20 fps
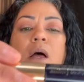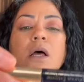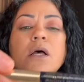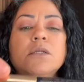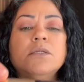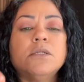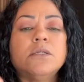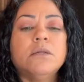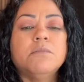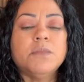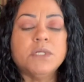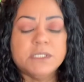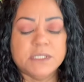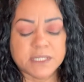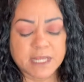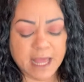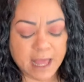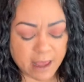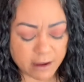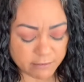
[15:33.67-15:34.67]
So the
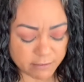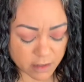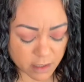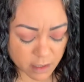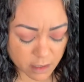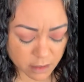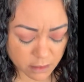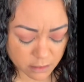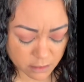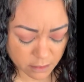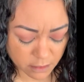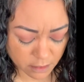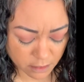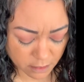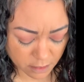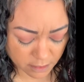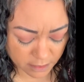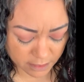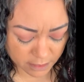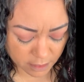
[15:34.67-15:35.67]
mascara
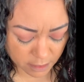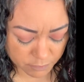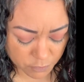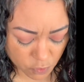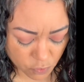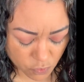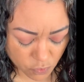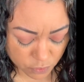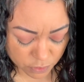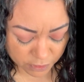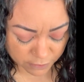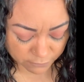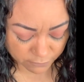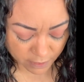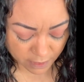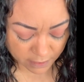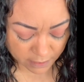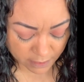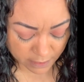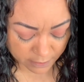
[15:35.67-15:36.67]
that I'm using
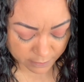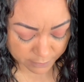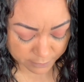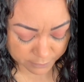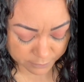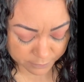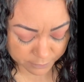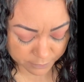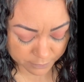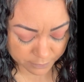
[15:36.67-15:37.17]
right now,